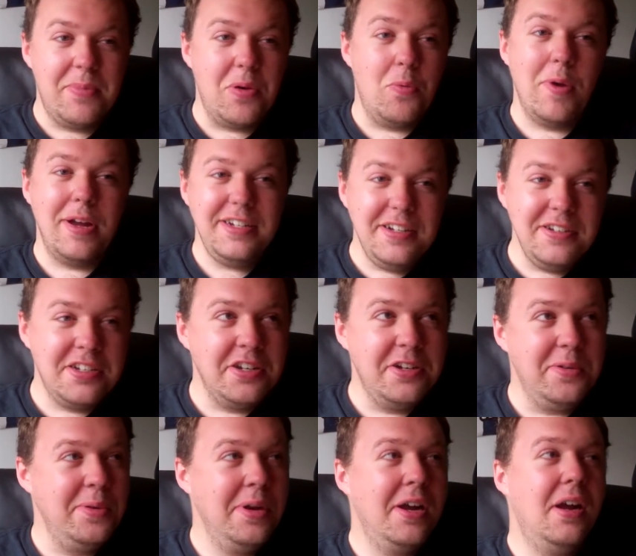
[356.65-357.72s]
But when you
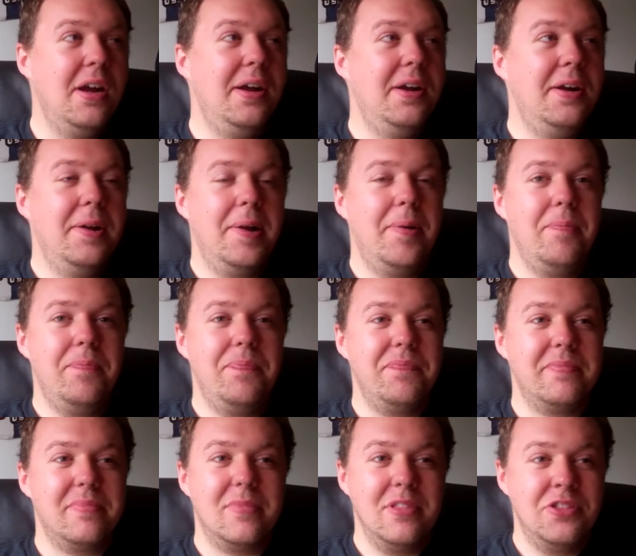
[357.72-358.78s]
do,
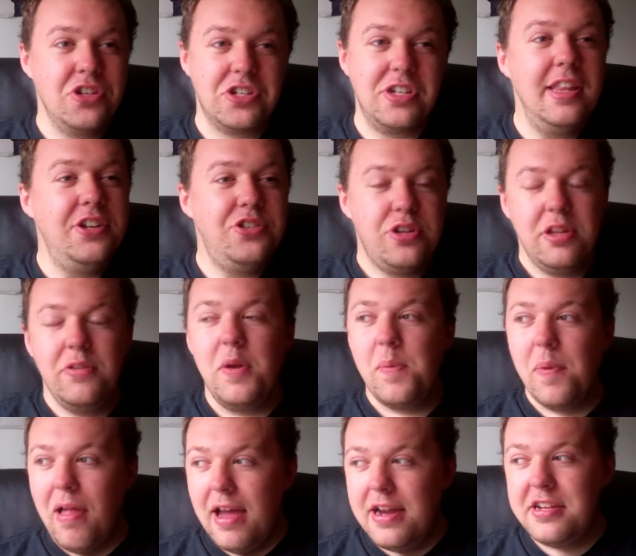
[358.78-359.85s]
just literally
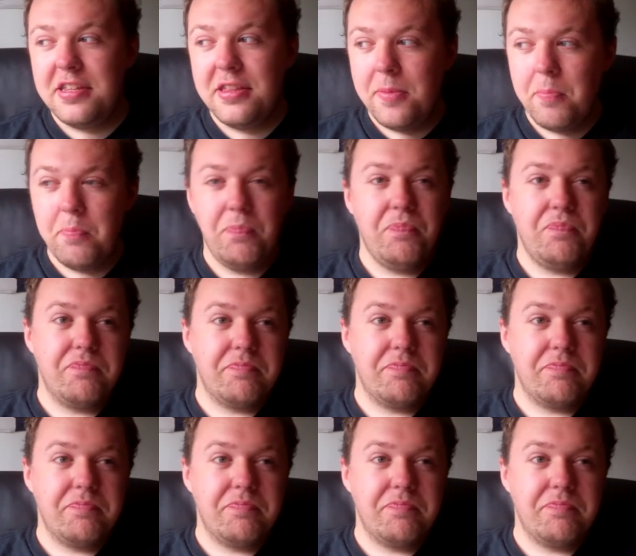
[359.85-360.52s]
reply to them.